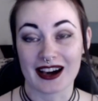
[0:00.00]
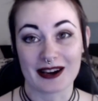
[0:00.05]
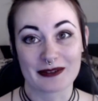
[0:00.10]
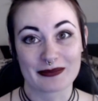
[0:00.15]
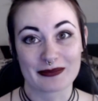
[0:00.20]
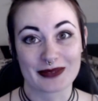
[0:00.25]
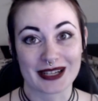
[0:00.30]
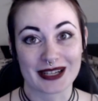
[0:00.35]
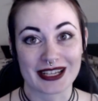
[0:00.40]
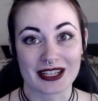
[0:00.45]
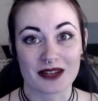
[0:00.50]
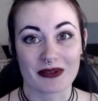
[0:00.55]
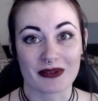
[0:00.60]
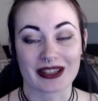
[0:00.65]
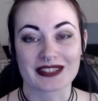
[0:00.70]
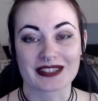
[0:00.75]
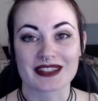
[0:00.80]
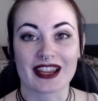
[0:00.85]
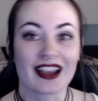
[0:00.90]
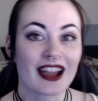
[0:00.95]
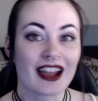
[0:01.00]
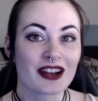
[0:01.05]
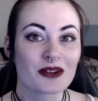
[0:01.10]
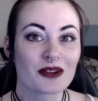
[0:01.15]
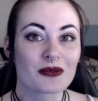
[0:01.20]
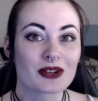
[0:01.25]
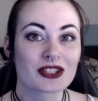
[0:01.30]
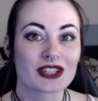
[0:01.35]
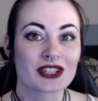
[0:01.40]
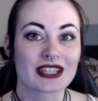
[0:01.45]
But anyways, I kind of
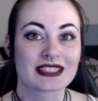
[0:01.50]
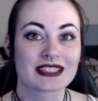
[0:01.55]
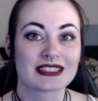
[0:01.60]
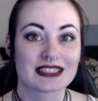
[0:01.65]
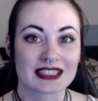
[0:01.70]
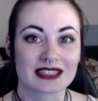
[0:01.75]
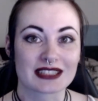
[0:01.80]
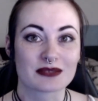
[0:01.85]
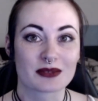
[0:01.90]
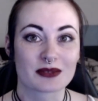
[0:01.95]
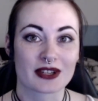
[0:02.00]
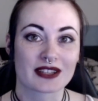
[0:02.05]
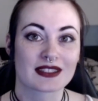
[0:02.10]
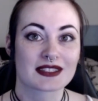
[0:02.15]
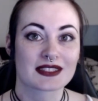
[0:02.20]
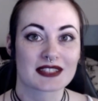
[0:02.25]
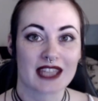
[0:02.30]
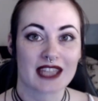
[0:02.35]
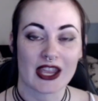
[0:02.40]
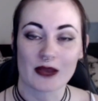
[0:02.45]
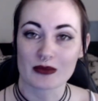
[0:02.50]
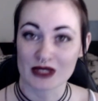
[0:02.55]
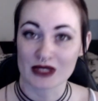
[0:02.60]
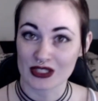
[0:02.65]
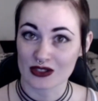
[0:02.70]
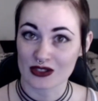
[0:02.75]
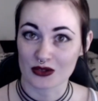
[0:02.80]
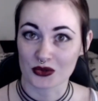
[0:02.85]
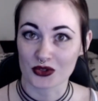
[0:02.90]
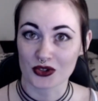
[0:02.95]
wish I did play this game
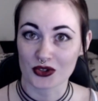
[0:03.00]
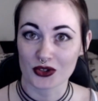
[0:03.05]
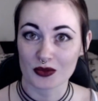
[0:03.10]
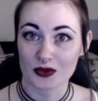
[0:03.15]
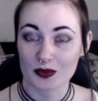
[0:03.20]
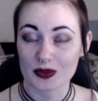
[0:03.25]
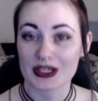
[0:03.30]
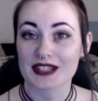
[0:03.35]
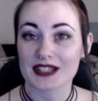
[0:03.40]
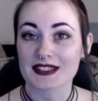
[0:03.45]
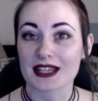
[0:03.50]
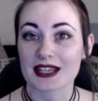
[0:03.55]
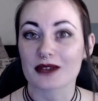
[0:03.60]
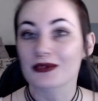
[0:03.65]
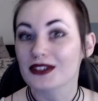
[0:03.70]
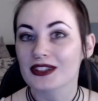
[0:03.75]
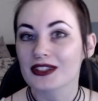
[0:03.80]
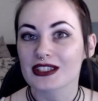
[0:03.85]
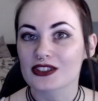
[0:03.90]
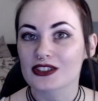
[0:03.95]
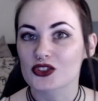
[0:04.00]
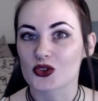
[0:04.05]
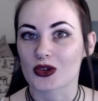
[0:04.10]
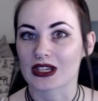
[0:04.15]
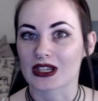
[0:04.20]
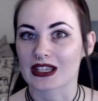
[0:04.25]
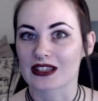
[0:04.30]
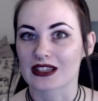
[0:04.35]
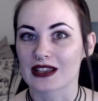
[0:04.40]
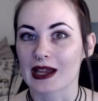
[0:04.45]
sooner because I really enjoyed
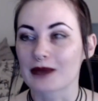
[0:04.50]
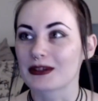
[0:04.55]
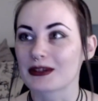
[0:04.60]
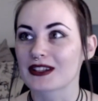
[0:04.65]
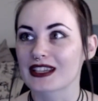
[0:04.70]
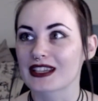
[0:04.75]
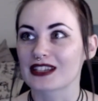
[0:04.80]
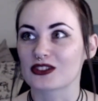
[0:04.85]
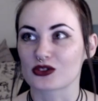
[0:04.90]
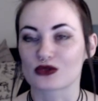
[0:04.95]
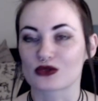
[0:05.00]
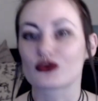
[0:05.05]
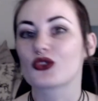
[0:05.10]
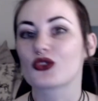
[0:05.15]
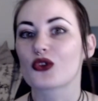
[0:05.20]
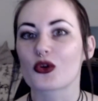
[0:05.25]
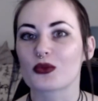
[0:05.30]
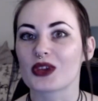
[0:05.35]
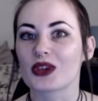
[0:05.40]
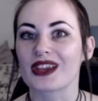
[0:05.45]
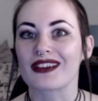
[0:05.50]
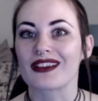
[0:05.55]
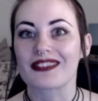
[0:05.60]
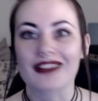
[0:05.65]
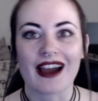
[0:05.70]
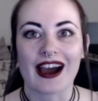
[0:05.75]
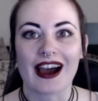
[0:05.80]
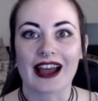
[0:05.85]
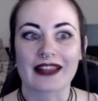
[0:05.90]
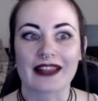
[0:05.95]
it. I mean like, you know me,
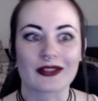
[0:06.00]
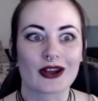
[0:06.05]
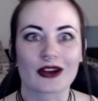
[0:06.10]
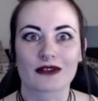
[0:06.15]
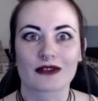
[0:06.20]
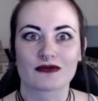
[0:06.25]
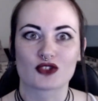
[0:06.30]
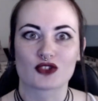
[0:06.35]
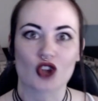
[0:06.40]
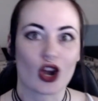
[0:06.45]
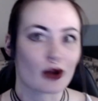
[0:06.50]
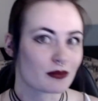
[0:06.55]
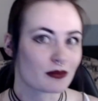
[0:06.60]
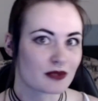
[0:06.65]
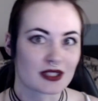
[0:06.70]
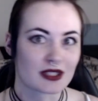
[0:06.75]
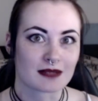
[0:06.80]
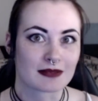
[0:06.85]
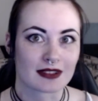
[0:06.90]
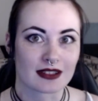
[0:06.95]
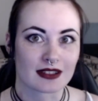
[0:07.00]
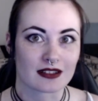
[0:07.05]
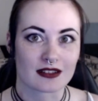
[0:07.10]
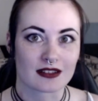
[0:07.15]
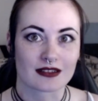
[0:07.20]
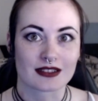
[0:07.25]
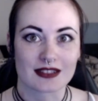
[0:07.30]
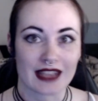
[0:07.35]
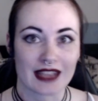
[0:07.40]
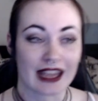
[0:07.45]
I love job
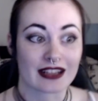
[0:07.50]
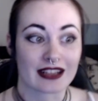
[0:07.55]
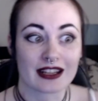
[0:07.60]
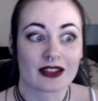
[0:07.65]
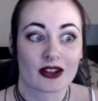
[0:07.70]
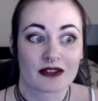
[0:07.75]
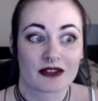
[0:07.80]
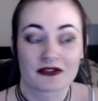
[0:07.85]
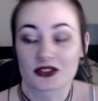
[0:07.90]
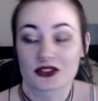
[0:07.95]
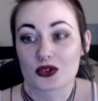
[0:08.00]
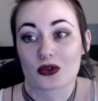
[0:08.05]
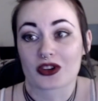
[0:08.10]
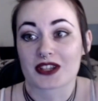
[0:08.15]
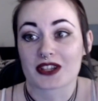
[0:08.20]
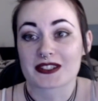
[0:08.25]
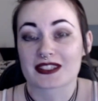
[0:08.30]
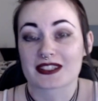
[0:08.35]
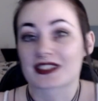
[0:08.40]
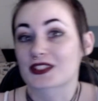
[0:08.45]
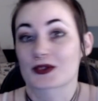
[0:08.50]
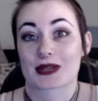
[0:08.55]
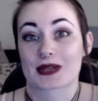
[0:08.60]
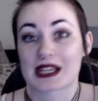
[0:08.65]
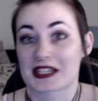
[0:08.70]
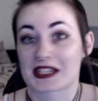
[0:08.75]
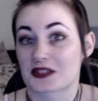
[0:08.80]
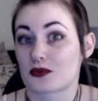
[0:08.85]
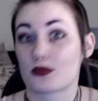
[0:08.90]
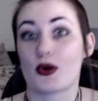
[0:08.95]
simulators and I love stories and this one
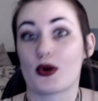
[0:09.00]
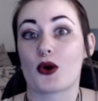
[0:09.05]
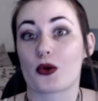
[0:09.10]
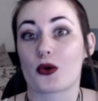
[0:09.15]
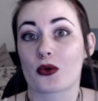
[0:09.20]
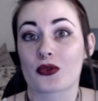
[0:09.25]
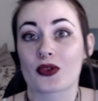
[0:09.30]
has both.